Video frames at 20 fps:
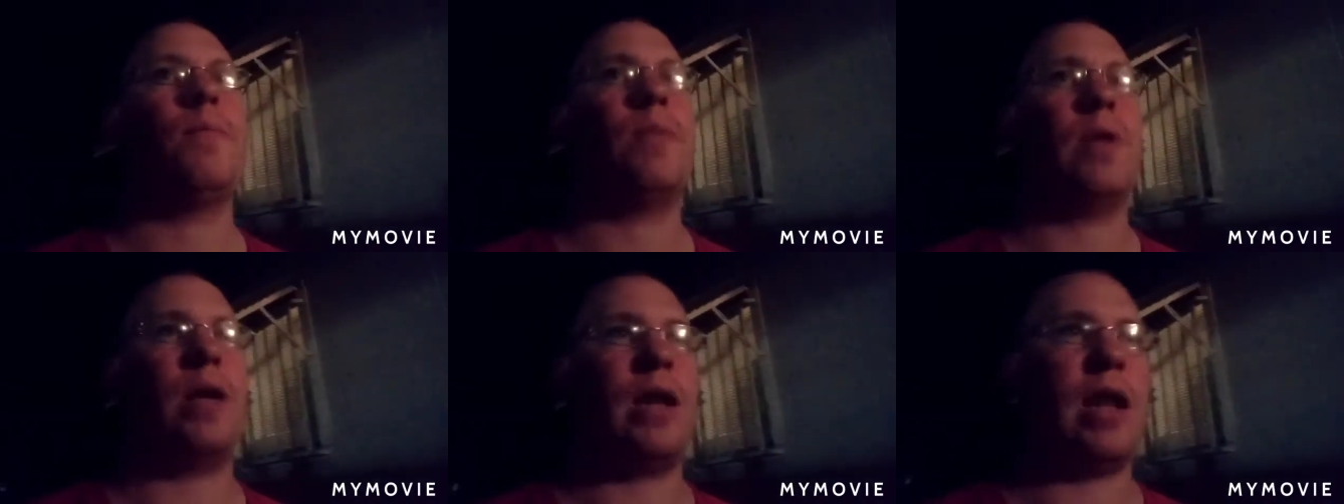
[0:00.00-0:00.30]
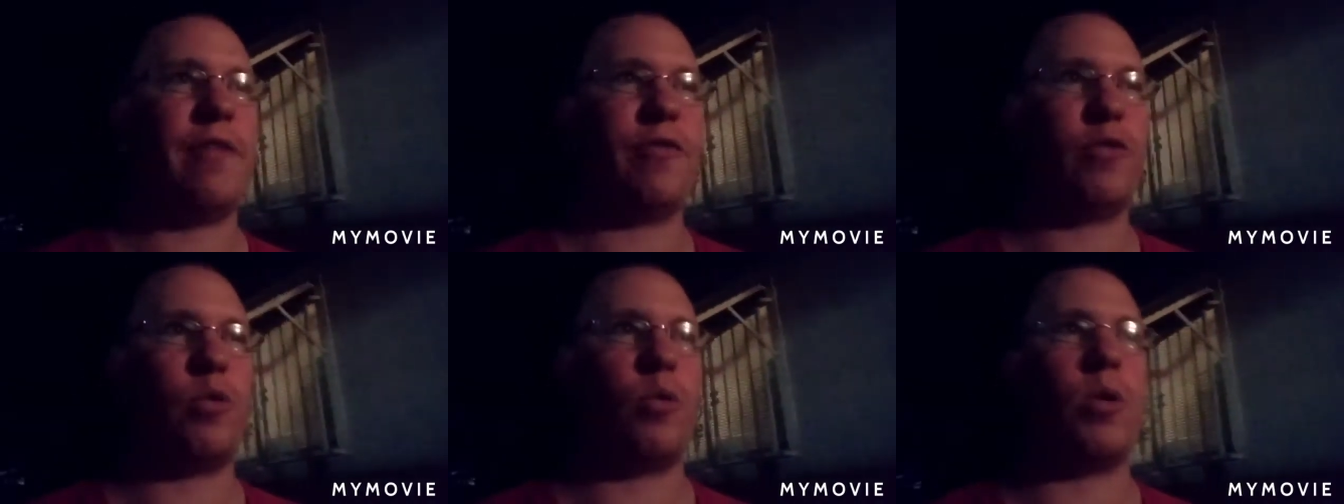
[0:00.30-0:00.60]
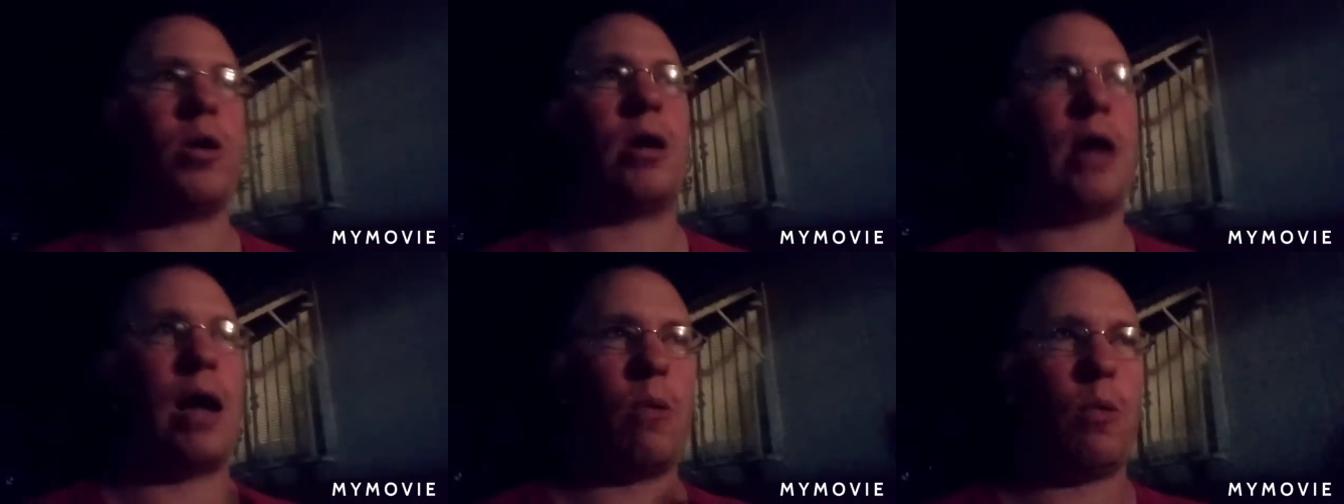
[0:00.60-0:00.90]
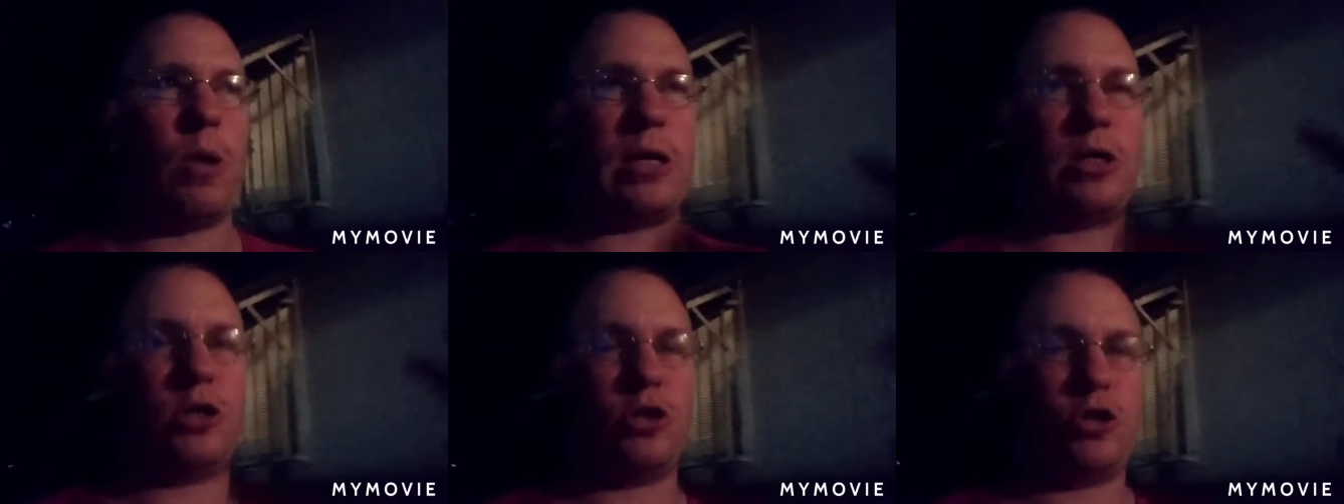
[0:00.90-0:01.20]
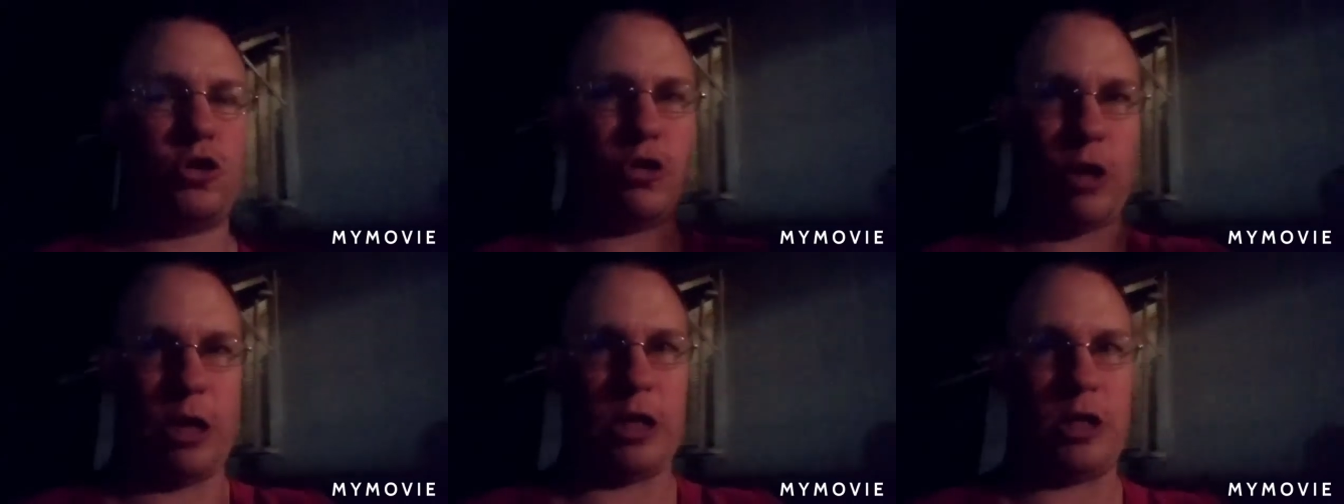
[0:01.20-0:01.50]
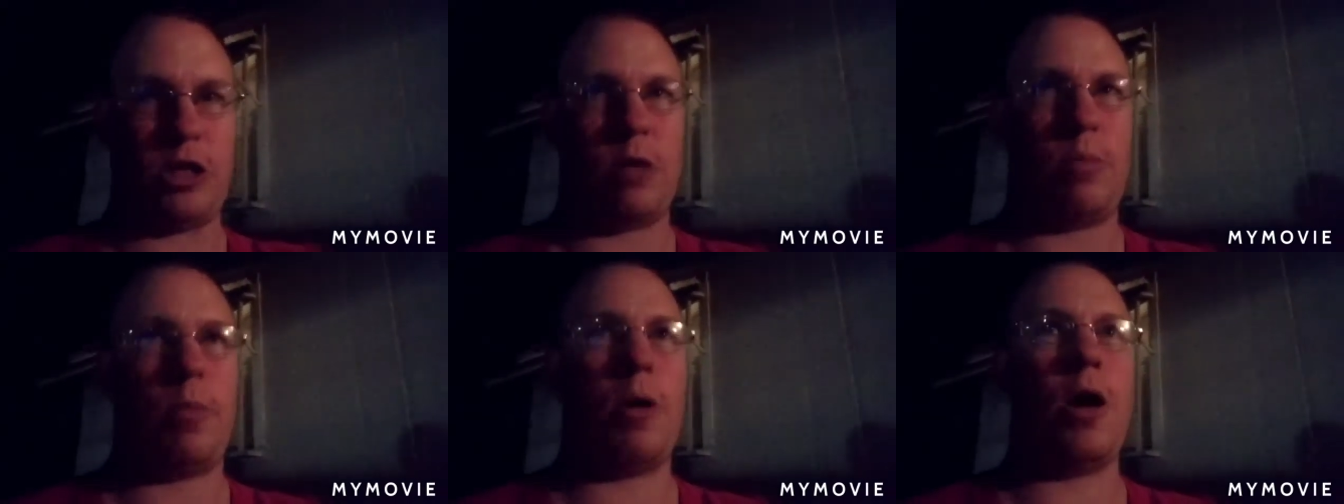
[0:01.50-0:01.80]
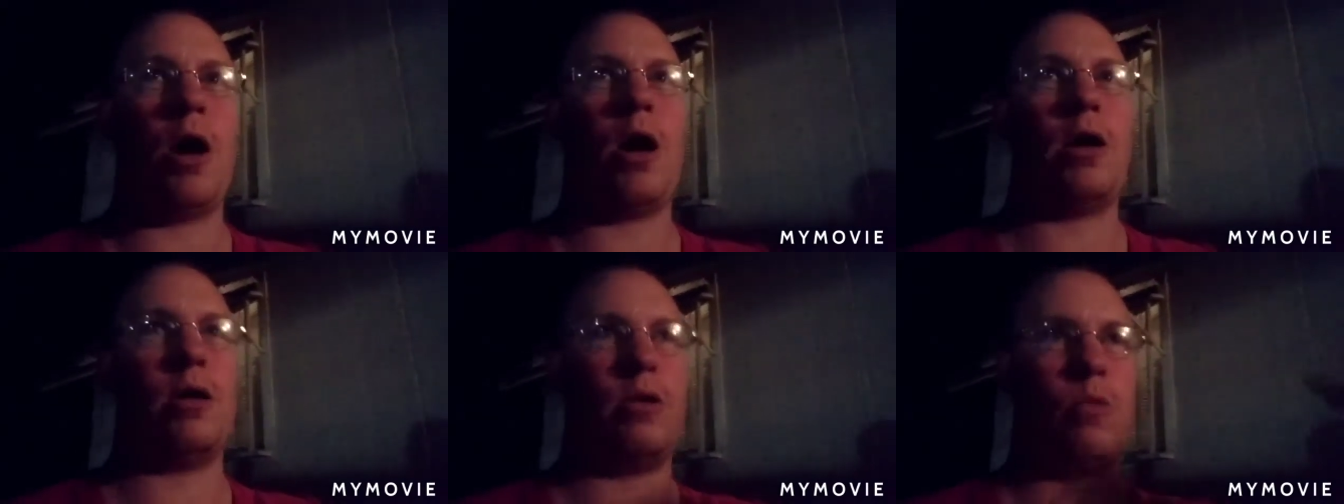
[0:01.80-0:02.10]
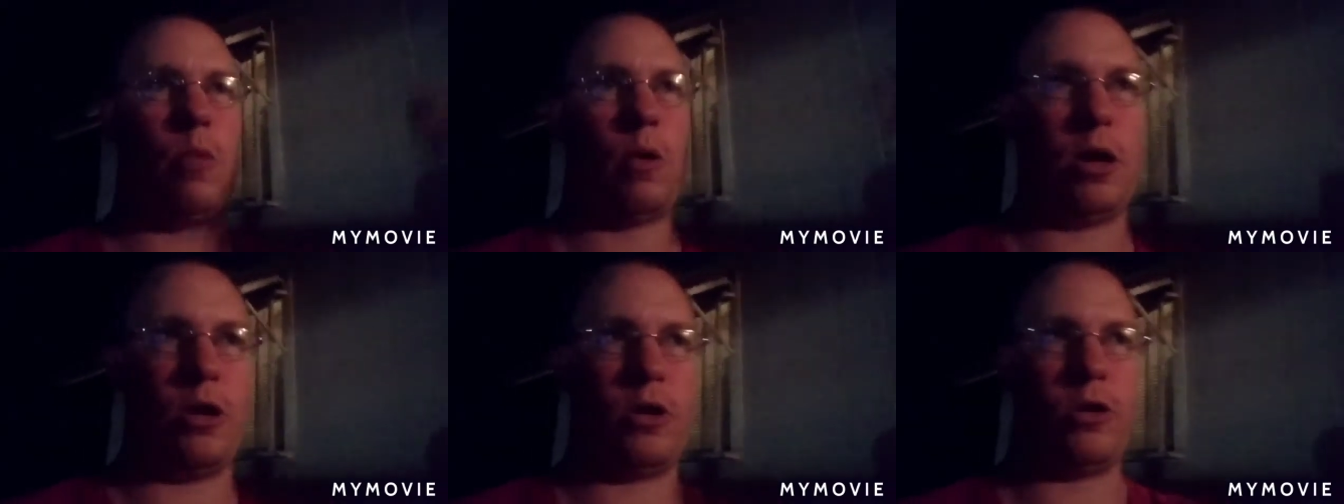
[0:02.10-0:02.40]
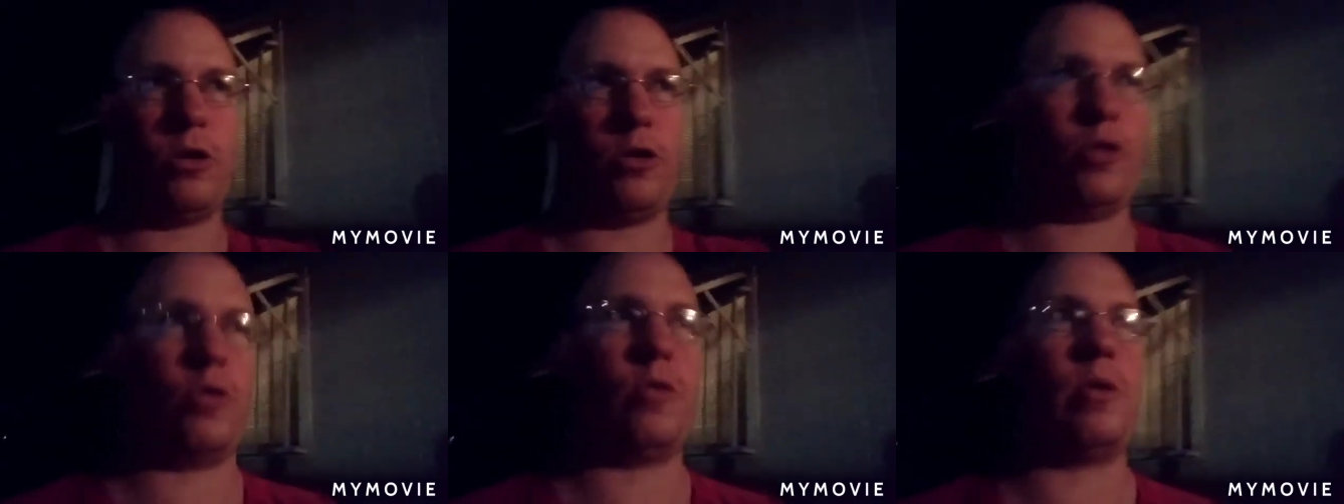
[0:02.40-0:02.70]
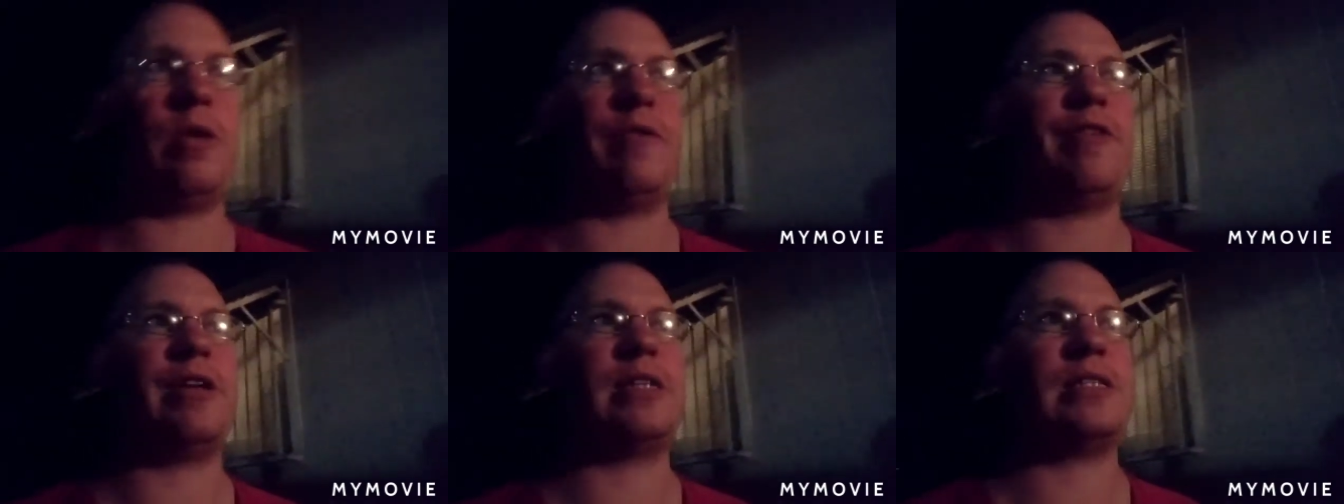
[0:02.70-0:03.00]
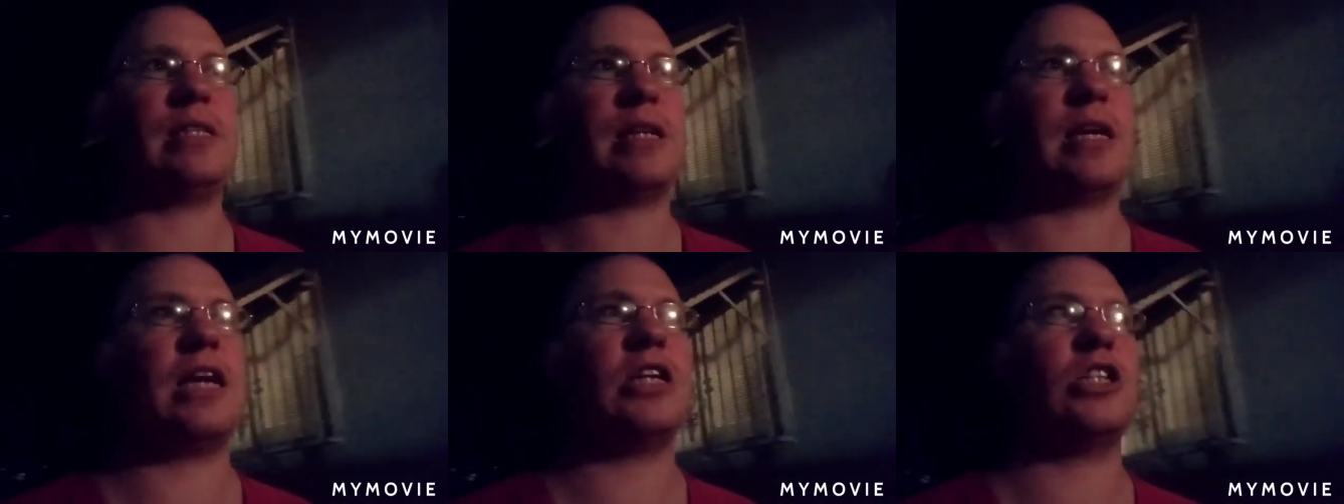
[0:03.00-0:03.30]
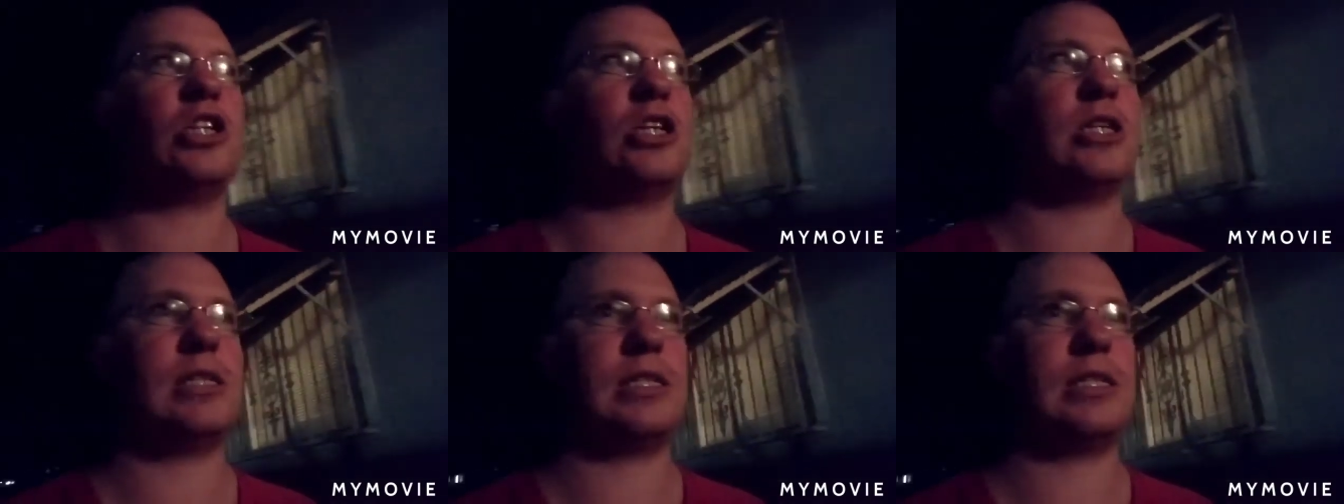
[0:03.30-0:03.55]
And after work, I went straight to the park, wanted to do an investigation,